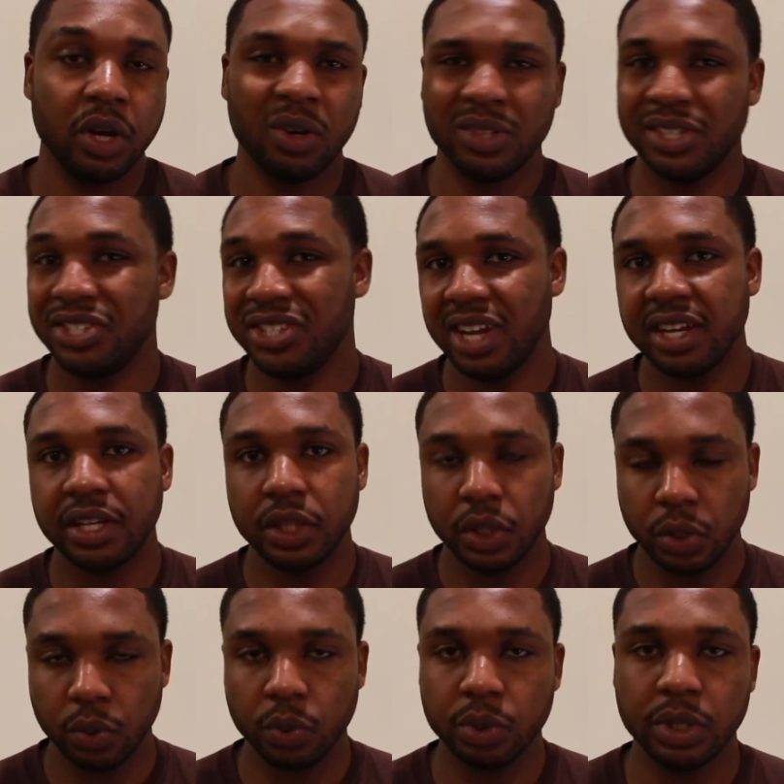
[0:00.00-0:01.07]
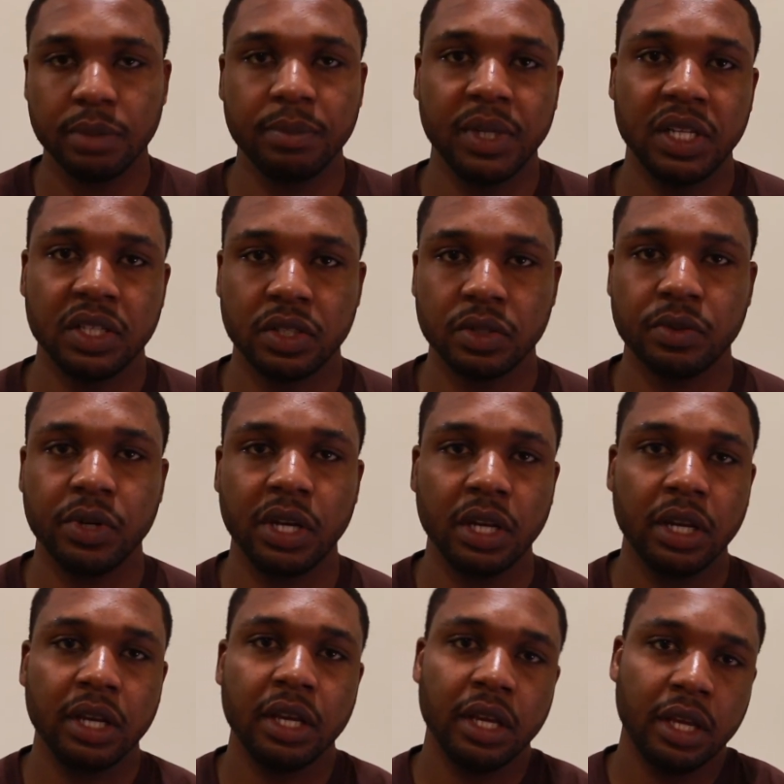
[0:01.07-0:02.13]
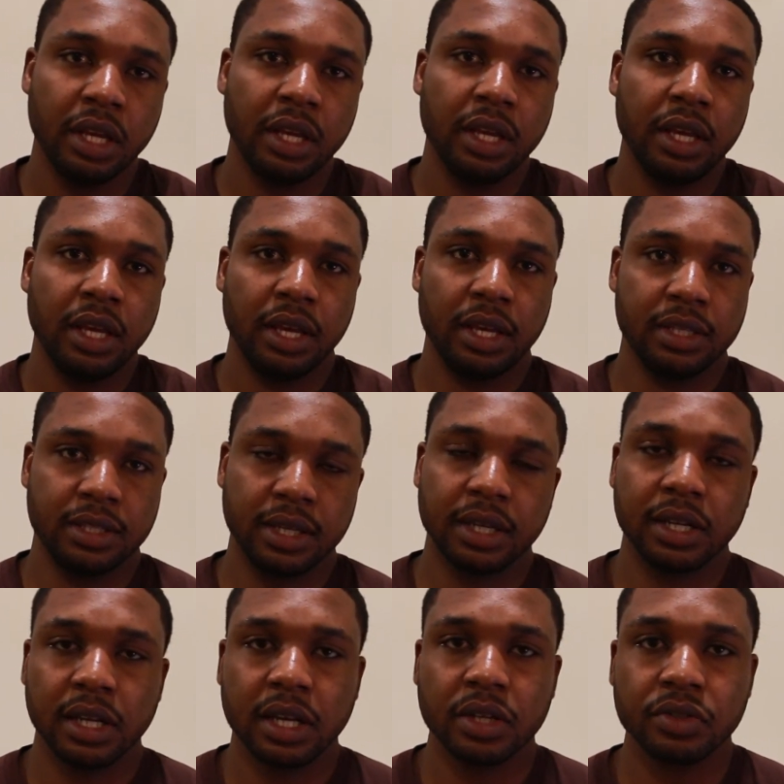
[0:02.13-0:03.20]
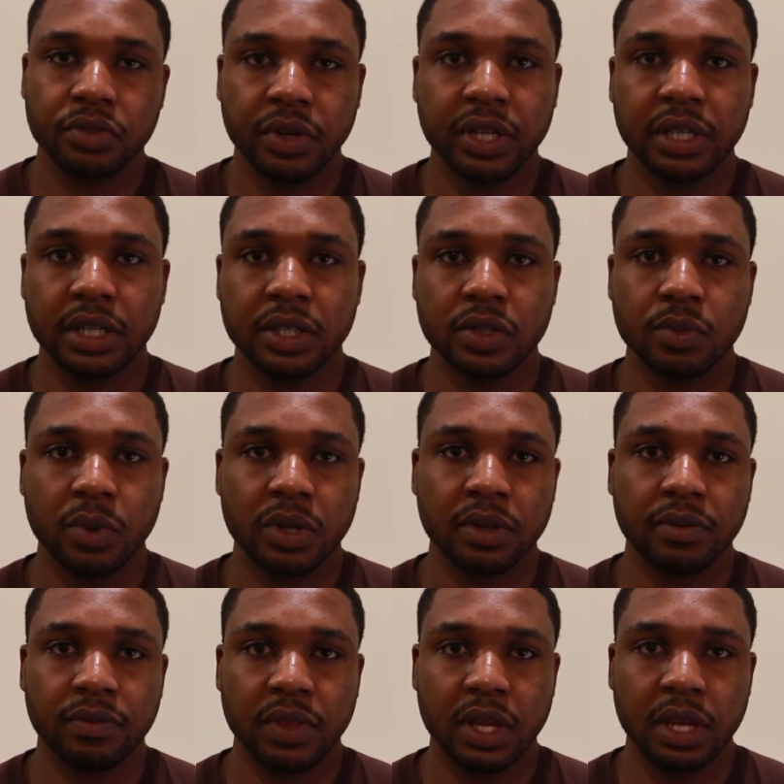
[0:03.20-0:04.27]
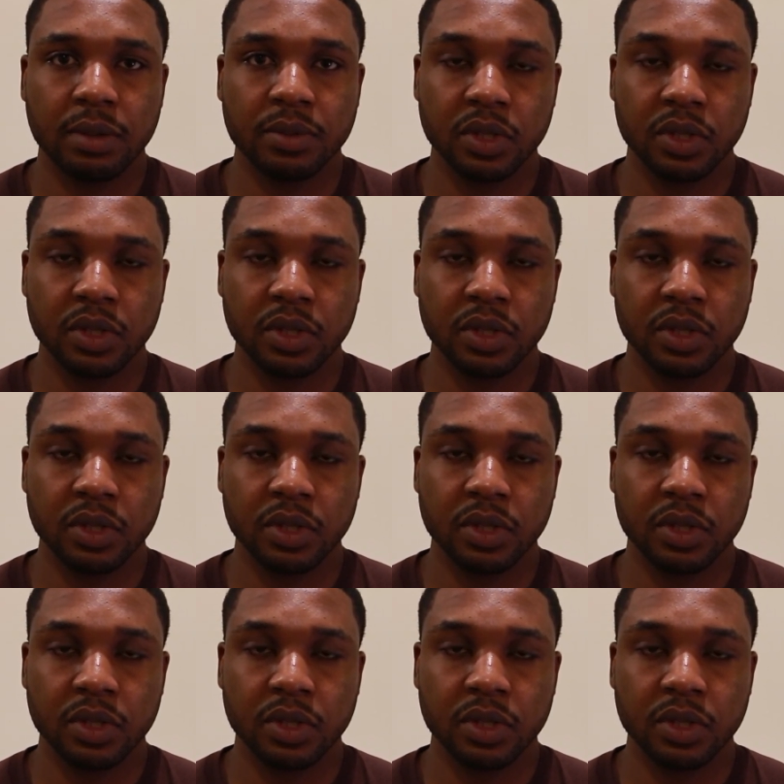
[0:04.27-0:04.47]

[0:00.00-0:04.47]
or the journey through the military. And technical training is one of them.